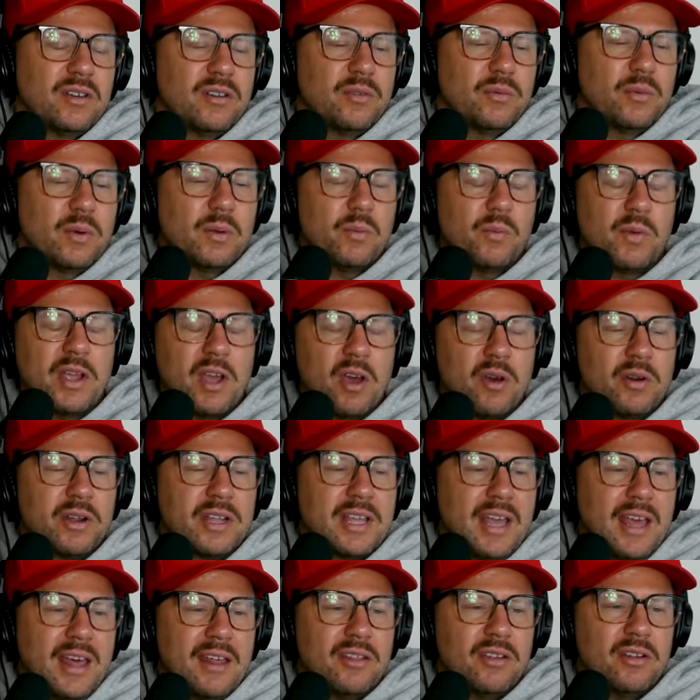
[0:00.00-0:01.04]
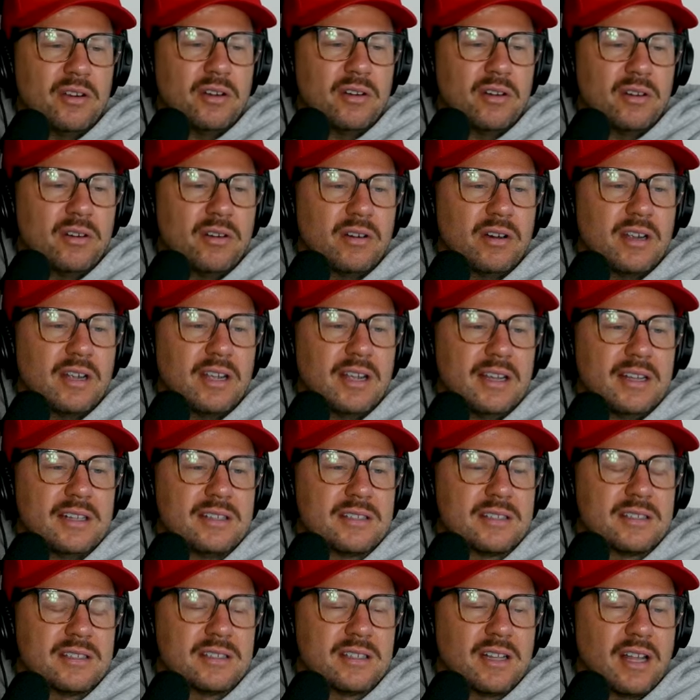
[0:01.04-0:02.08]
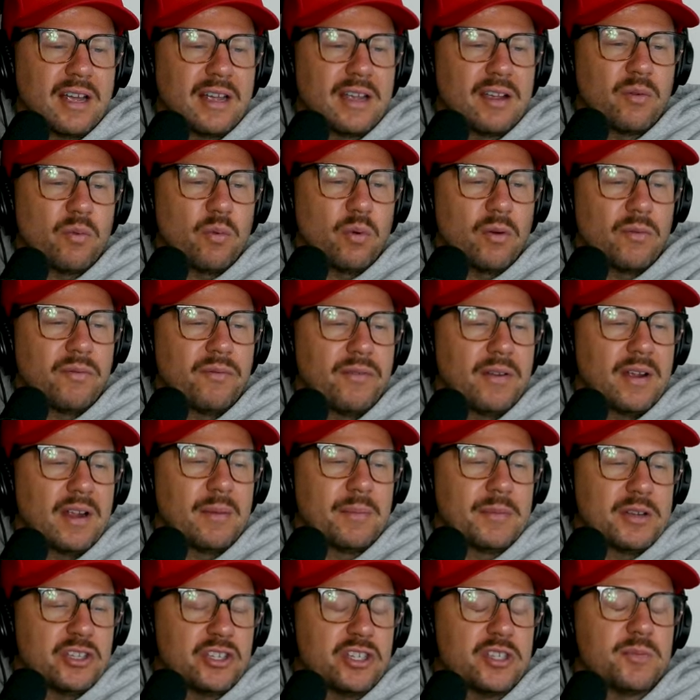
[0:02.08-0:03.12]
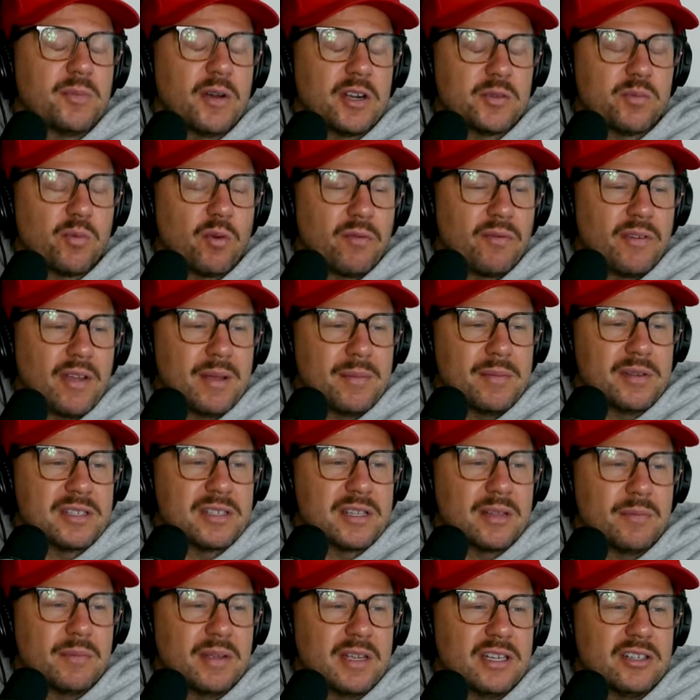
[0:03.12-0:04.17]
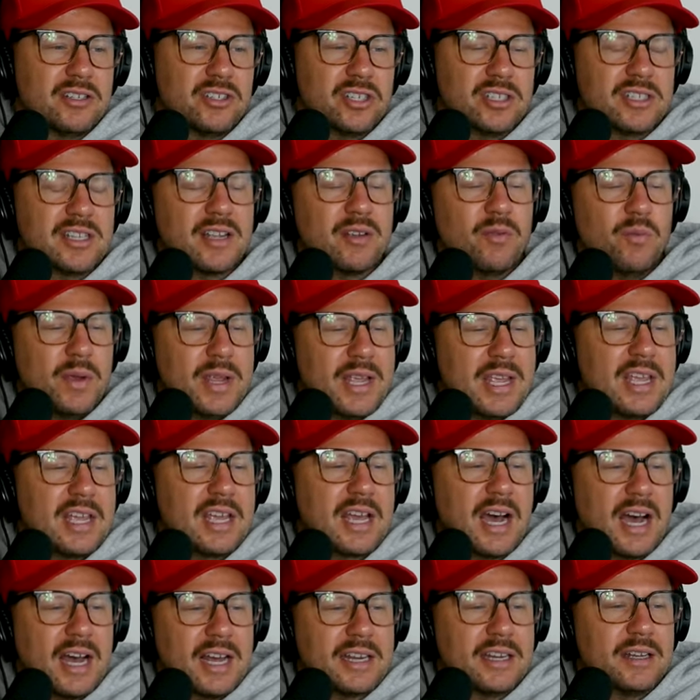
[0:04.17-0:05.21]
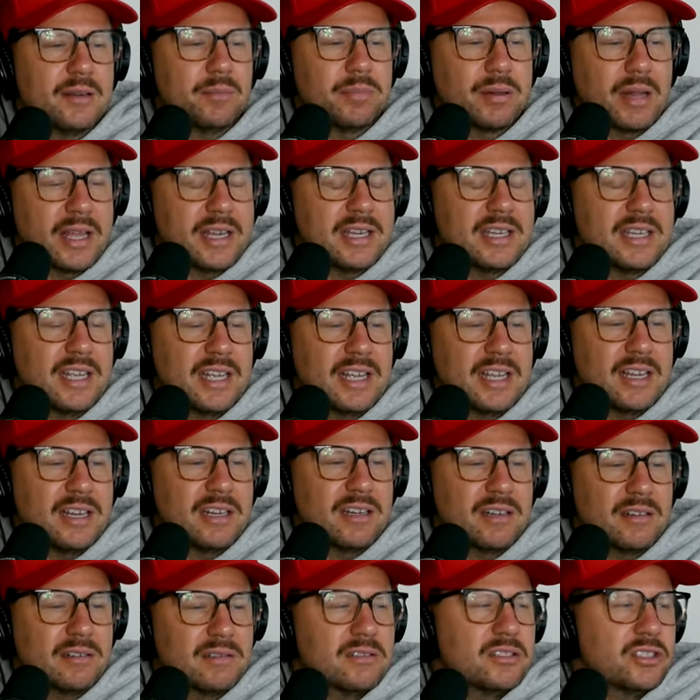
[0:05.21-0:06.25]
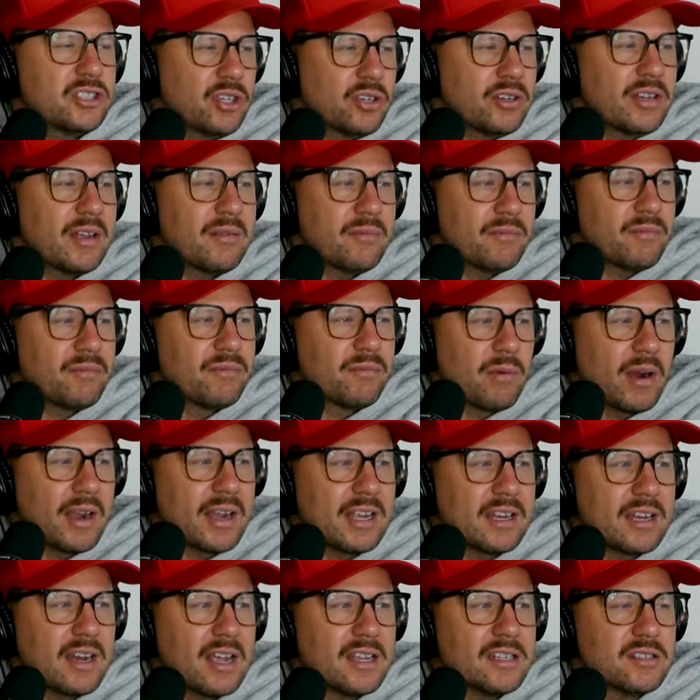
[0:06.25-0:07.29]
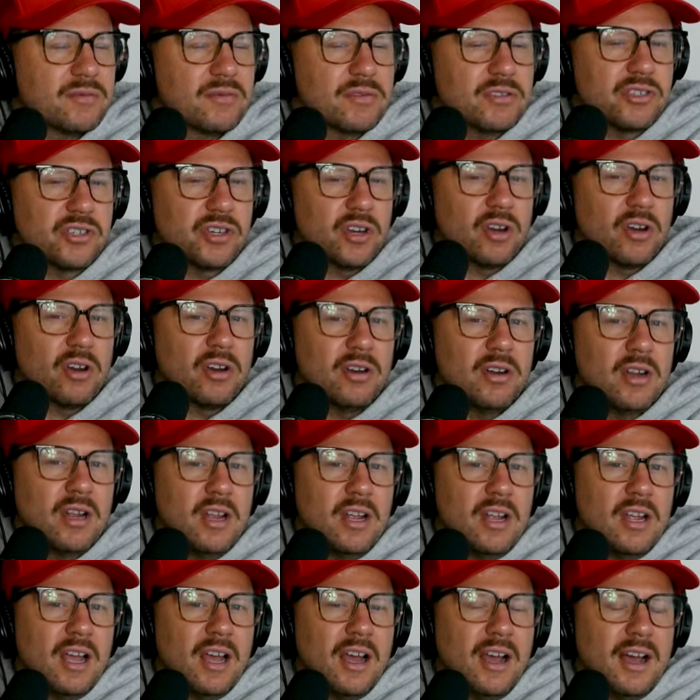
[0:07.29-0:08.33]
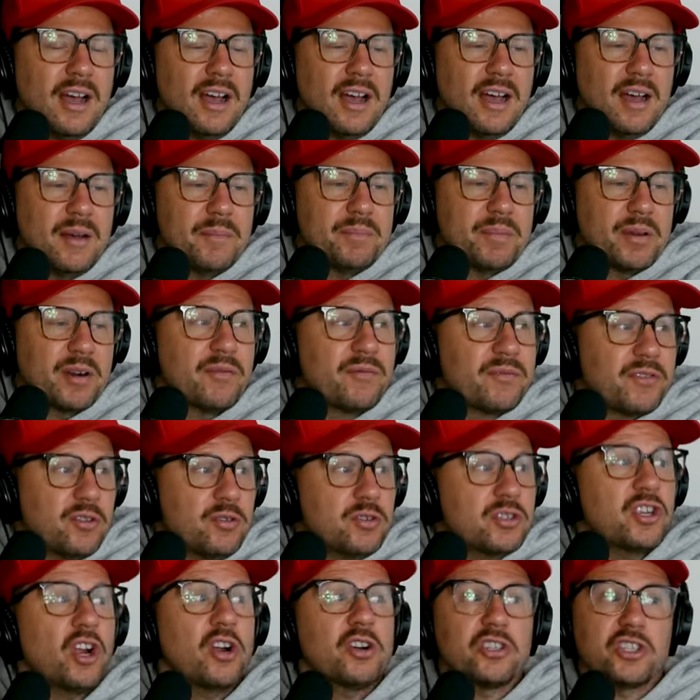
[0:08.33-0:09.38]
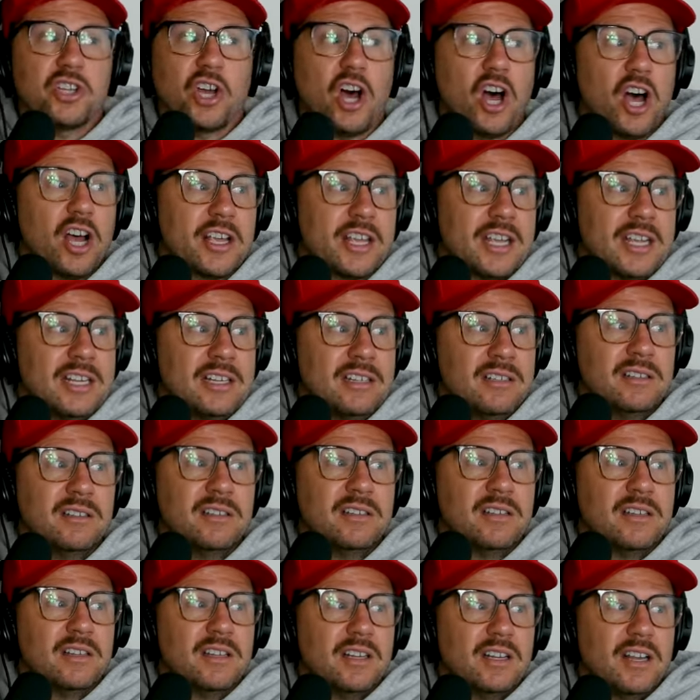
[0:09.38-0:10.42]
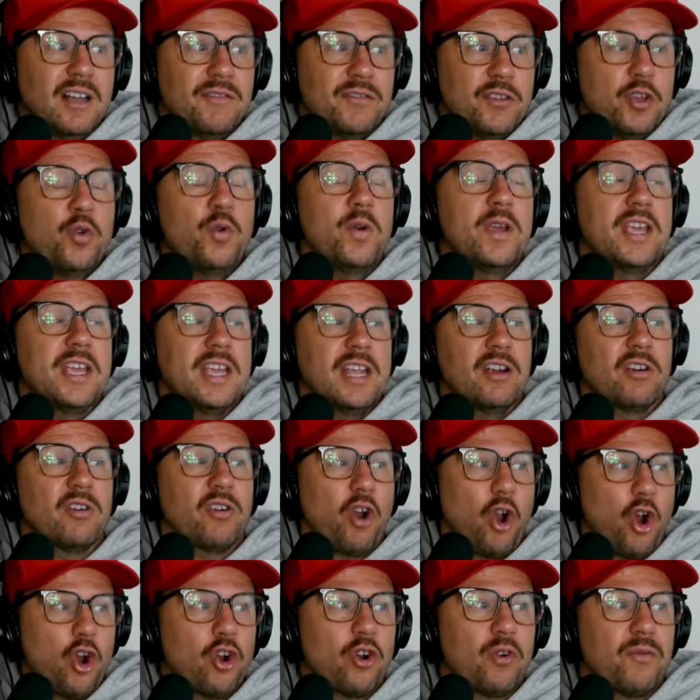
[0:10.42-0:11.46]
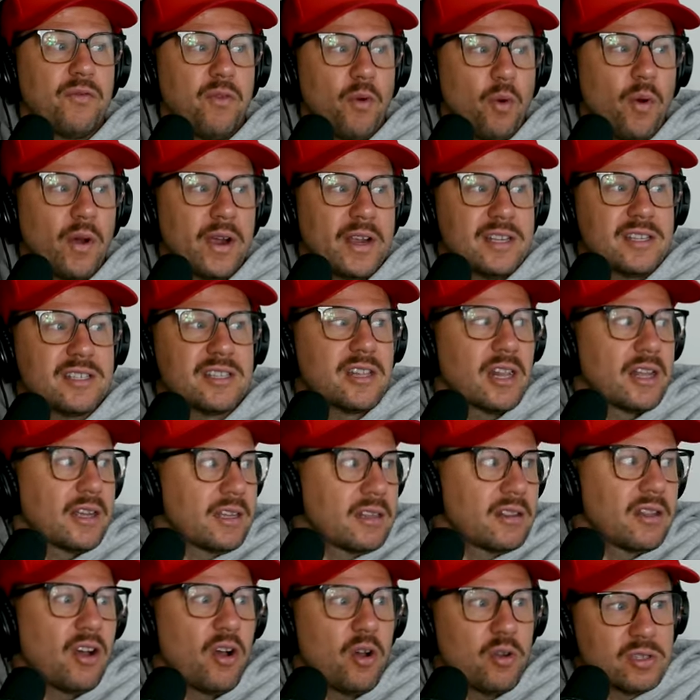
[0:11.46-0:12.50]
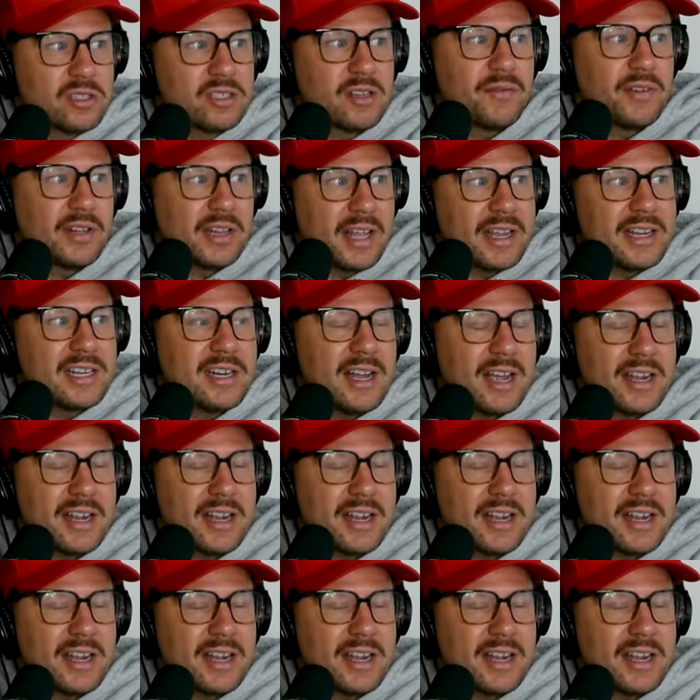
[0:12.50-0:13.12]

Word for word: when we go together, it's like we're, fa I mean, she's much more famous than me. She's like, we can kind of blend in. She'll get recognized for sure. Uh, but if you start talking, if you hear her voice, like yeah. the host of a late